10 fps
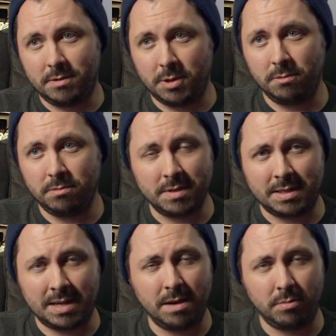to the
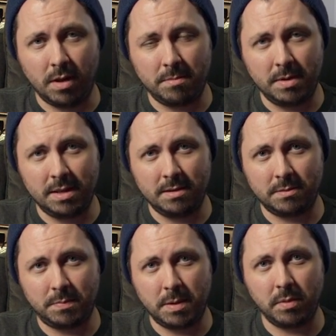table. I mean,
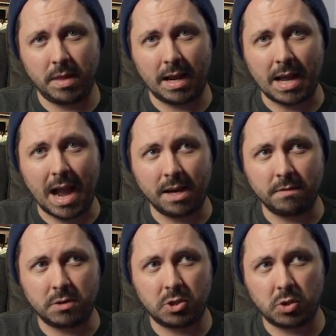these are people that kind
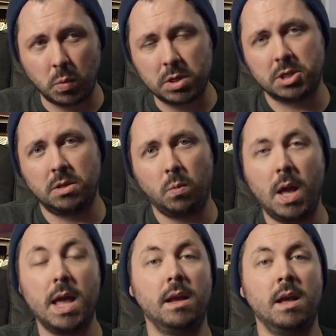of switch the
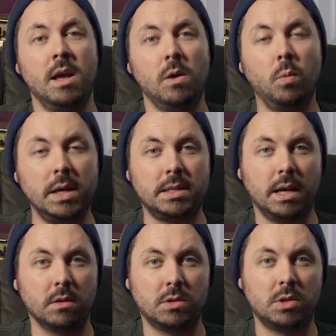way we
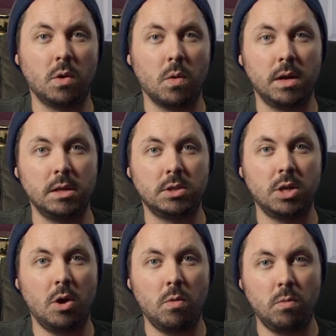tell stories.
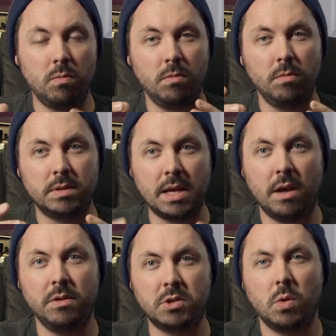So
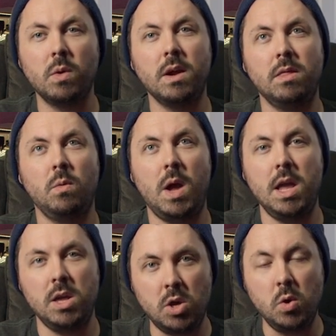tell the story the
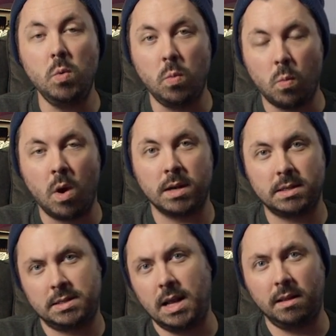way you want
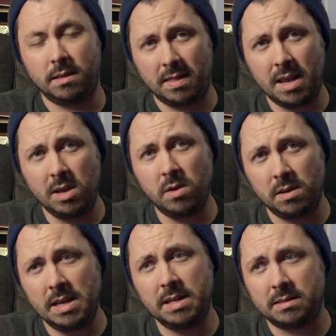to tell it. The thing
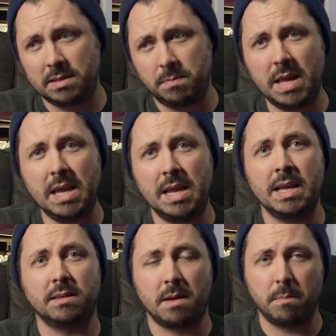it needs to be
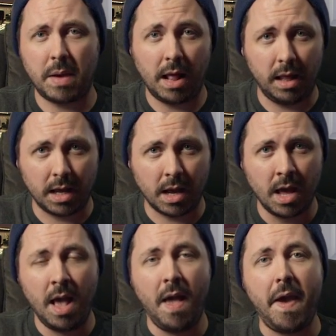is compelling
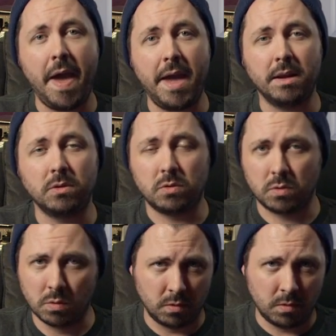and
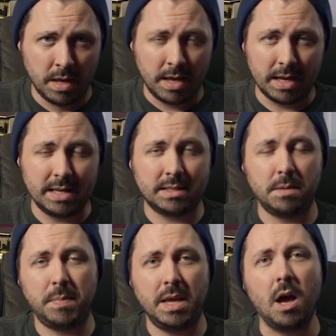true. It needs
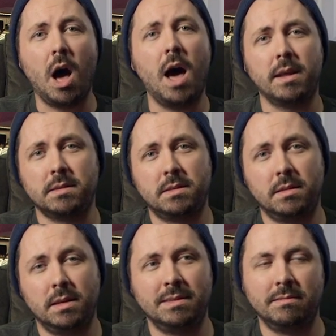to be
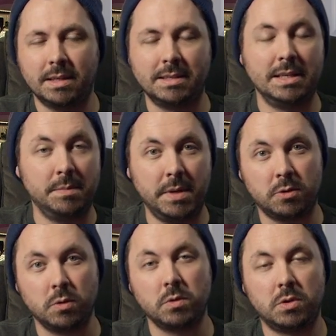honest. It doesn't need to be
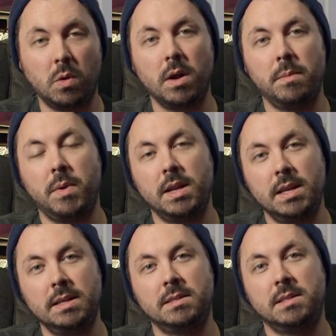a true story, but it
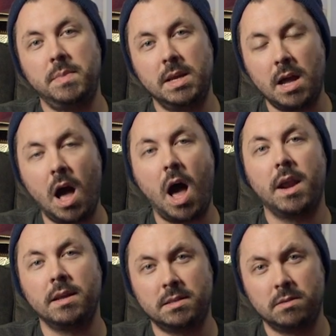needs to be an
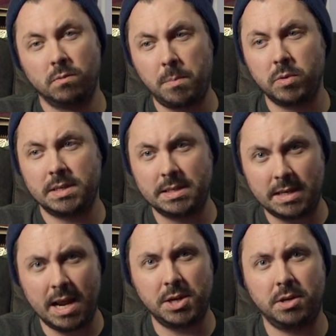honest
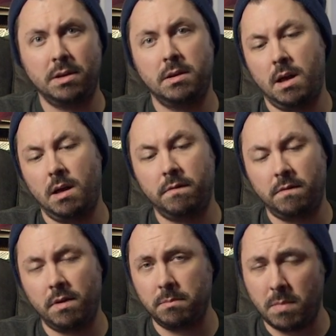representation
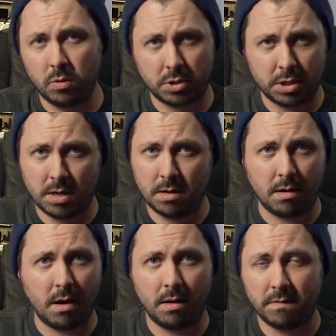of an
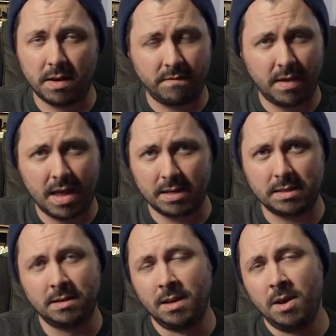emotion, of an
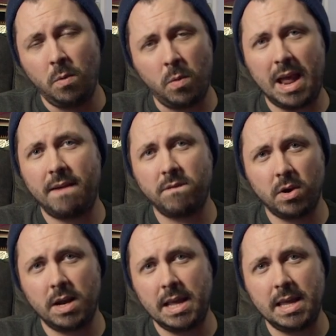event,
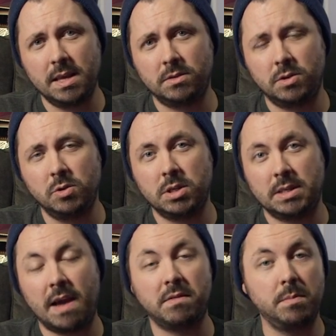whatever it is. You
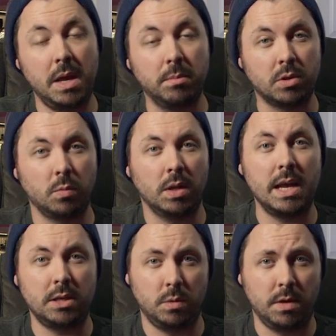just have to be able to
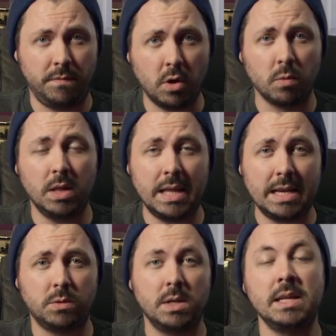relate to it. If you can
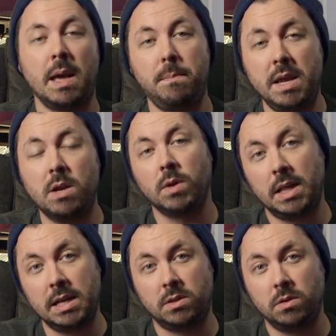relate to it and get me to
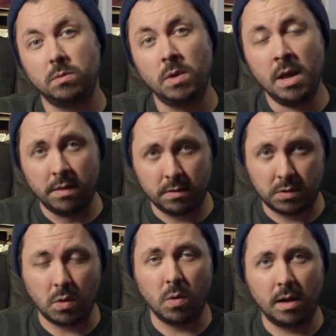relate to the
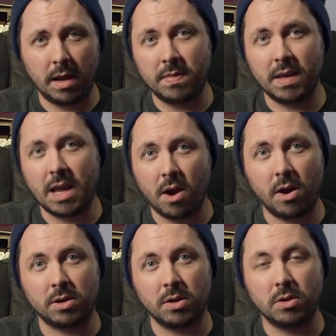story and the
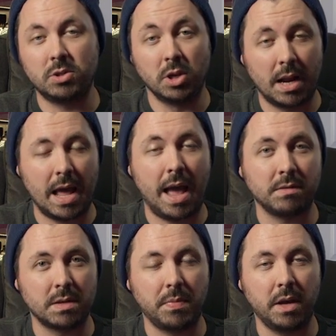characters, you're gonna
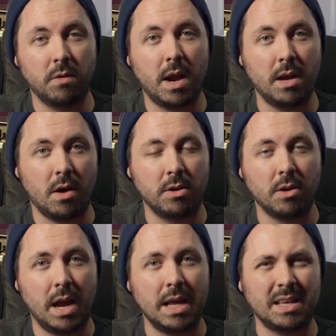have something great on
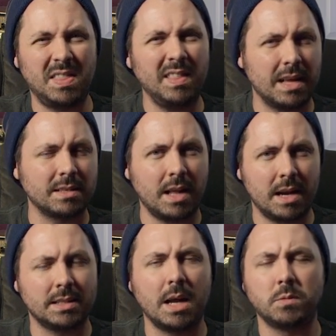your hands. I think that's a
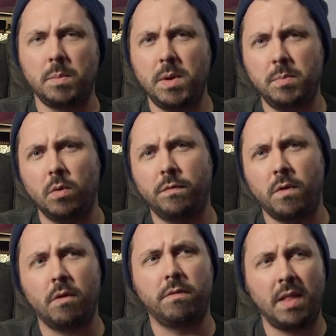lot of times where people
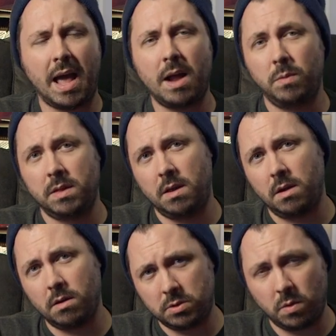fall flat with
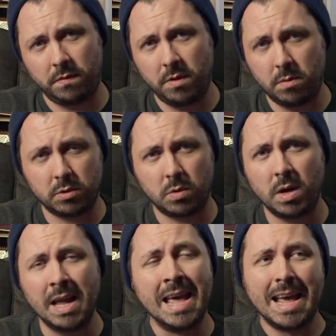their short film or
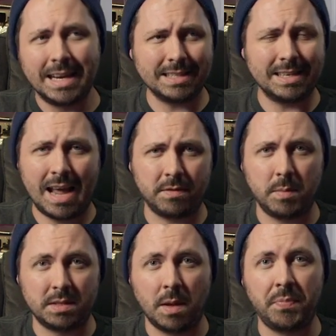story. It doesn't have
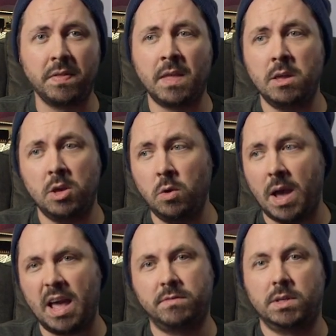to be something that you
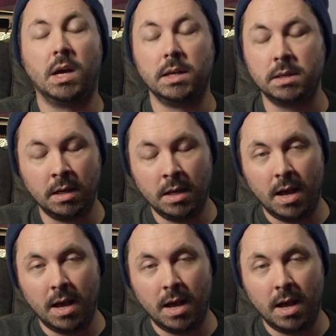have done.